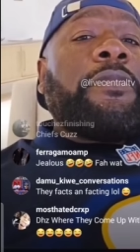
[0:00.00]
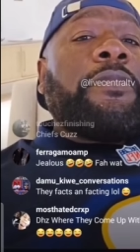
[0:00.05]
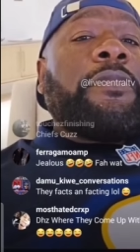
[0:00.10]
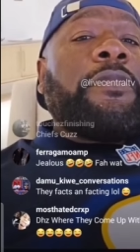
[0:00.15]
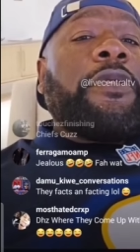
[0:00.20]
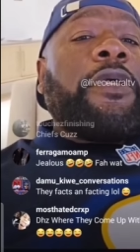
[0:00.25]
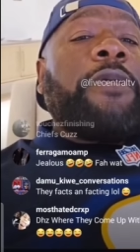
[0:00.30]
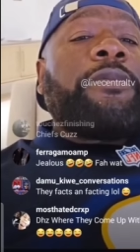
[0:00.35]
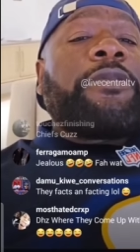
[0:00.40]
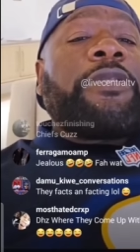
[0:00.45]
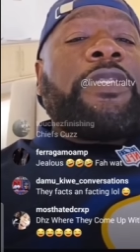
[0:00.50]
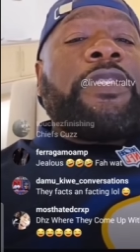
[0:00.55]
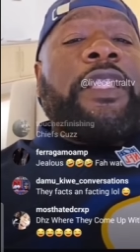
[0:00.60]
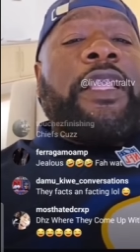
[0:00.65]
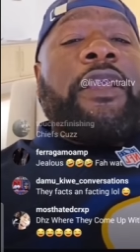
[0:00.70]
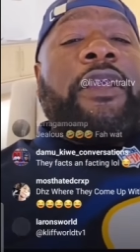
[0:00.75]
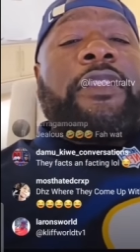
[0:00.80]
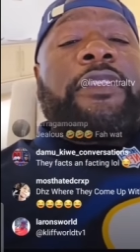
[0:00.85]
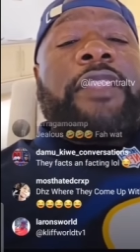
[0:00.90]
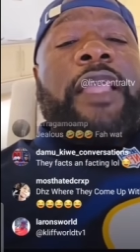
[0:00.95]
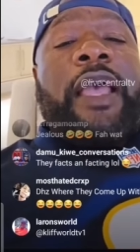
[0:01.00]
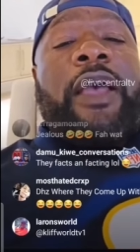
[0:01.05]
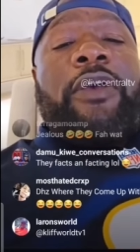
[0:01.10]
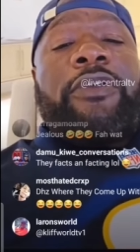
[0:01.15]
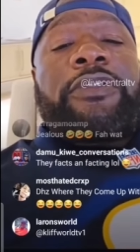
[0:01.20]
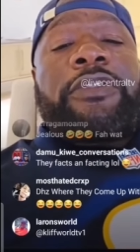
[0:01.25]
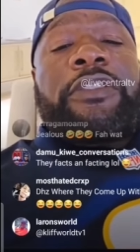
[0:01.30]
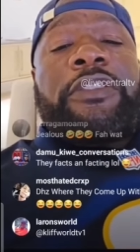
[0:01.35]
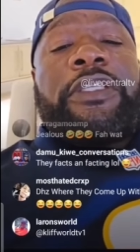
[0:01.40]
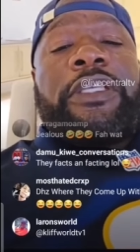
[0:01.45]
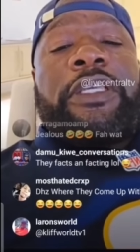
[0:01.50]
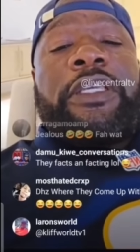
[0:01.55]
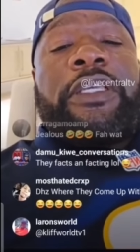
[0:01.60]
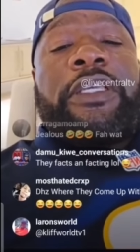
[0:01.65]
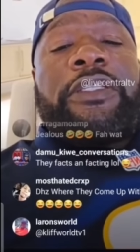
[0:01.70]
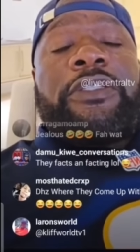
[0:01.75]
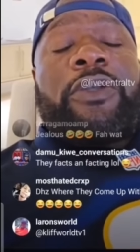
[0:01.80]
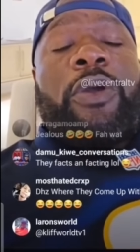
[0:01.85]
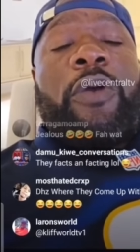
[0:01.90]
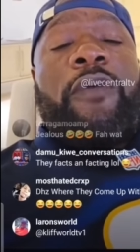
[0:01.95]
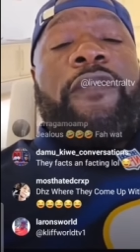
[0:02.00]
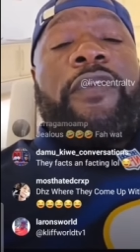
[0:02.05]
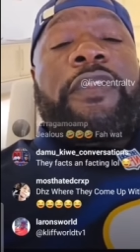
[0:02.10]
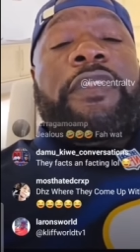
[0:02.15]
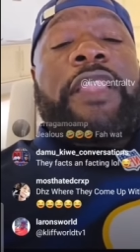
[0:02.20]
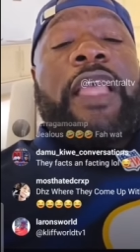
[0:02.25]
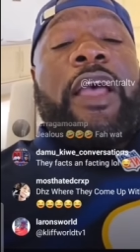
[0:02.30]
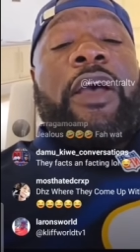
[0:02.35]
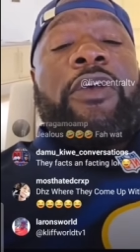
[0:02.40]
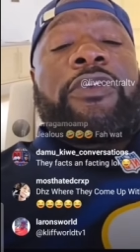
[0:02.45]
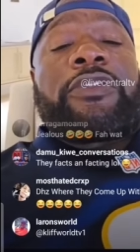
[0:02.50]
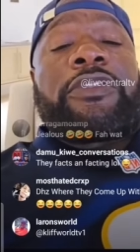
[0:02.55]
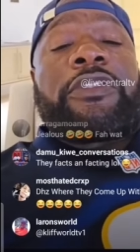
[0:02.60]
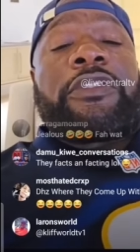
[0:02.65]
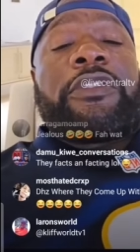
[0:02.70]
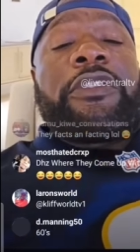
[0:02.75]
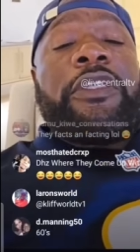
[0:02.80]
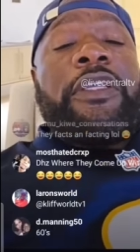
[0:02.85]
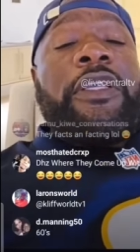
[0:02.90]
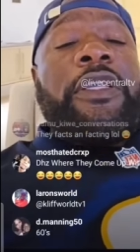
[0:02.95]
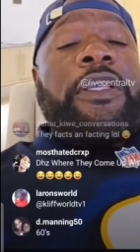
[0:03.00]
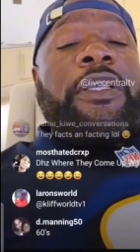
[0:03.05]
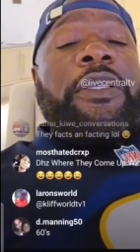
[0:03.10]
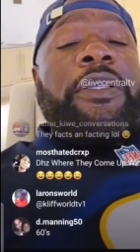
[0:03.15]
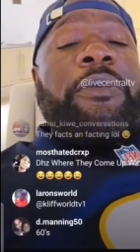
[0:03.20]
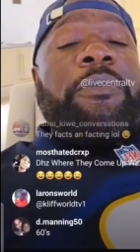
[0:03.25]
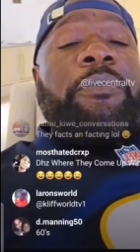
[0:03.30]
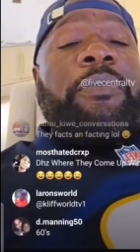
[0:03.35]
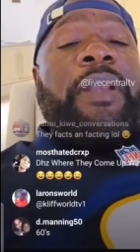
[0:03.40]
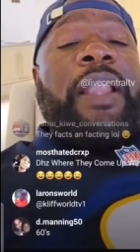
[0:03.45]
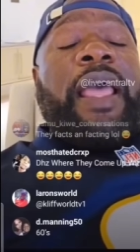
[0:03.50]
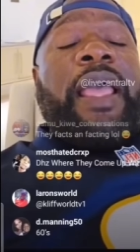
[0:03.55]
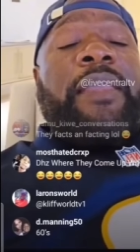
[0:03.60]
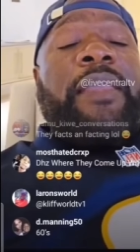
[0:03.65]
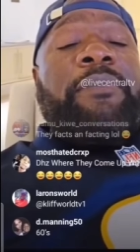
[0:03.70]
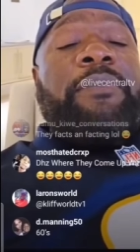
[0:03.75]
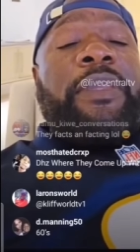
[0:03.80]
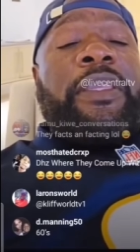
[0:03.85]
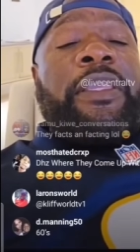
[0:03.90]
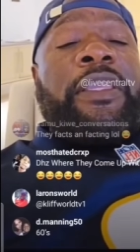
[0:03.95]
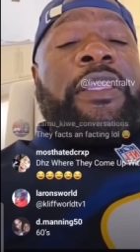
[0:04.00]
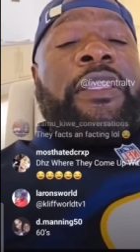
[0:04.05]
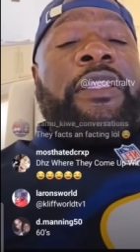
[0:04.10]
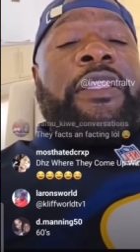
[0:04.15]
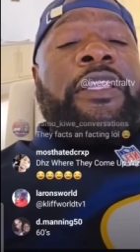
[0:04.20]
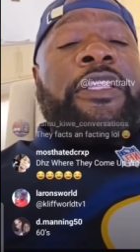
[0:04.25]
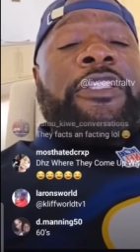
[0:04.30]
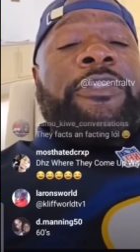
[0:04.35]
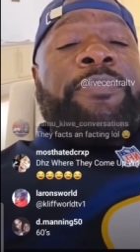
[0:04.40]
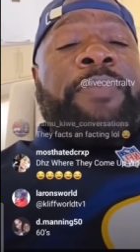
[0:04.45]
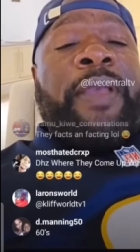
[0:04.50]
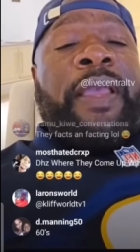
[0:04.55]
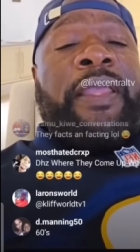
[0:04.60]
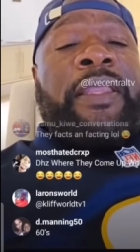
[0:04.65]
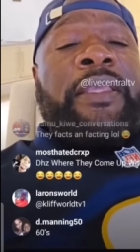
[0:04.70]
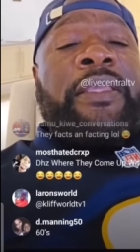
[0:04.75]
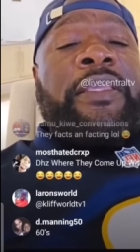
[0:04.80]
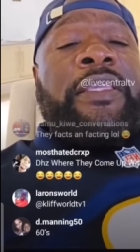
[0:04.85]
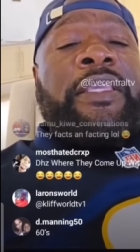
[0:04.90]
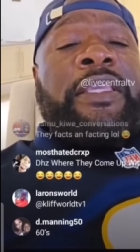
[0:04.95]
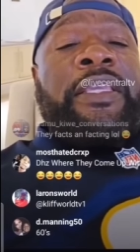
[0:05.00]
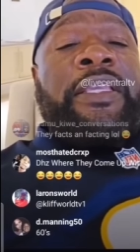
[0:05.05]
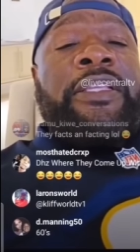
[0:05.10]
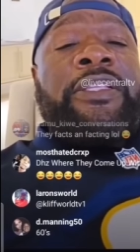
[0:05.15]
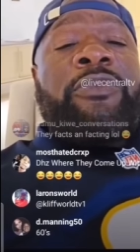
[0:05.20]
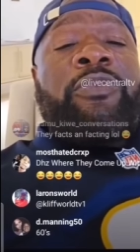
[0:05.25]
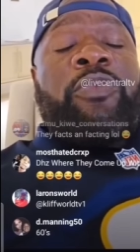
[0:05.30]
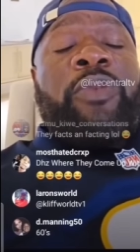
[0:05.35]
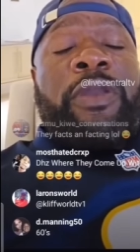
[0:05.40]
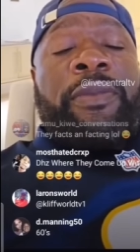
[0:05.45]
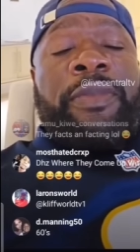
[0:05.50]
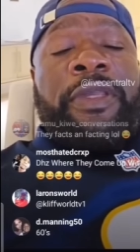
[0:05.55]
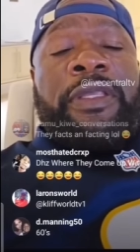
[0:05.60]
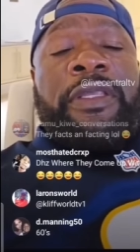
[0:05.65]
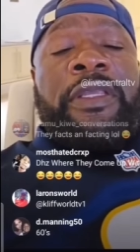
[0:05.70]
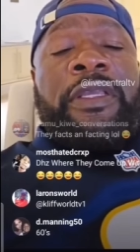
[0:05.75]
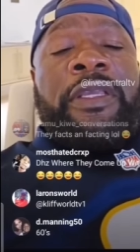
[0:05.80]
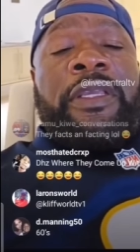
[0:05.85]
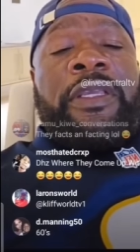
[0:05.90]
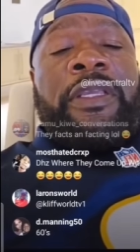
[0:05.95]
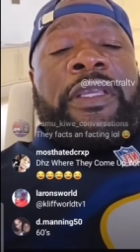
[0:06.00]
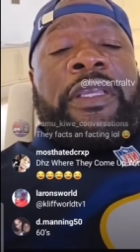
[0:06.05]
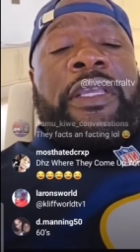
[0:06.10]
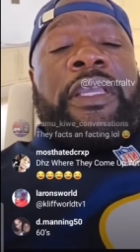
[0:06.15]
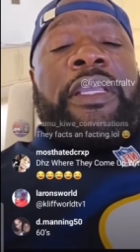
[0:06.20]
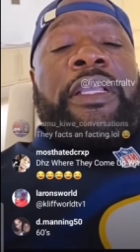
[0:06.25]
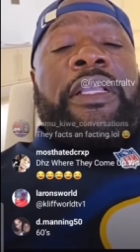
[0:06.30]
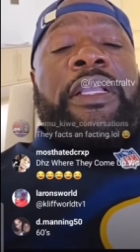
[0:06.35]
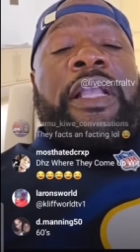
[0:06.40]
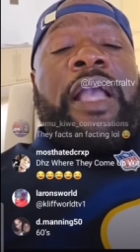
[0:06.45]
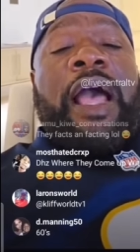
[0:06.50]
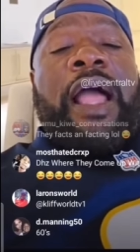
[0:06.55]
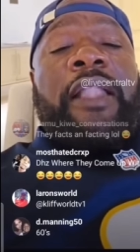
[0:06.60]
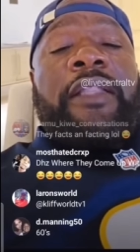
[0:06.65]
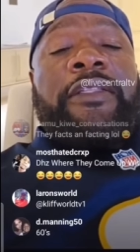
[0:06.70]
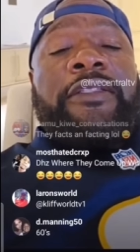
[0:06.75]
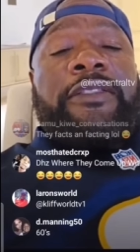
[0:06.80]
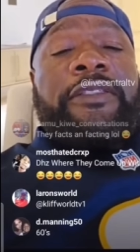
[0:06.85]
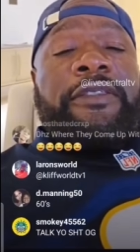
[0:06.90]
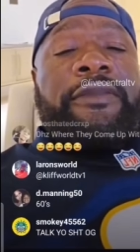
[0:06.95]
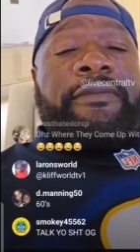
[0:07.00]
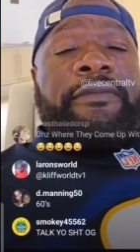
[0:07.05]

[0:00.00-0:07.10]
up to now, a thousand kids, over a thousand black men, Hispanic kids, women in college.